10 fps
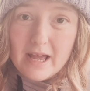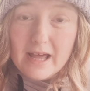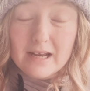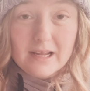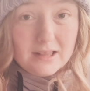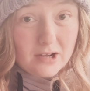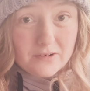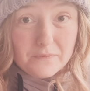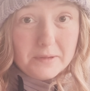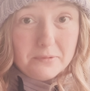and a lot of
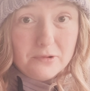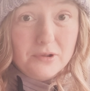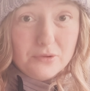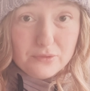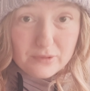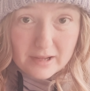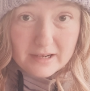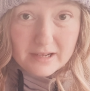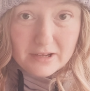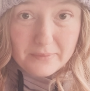people use that
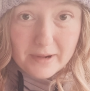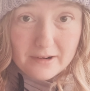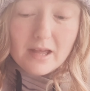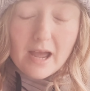incubator.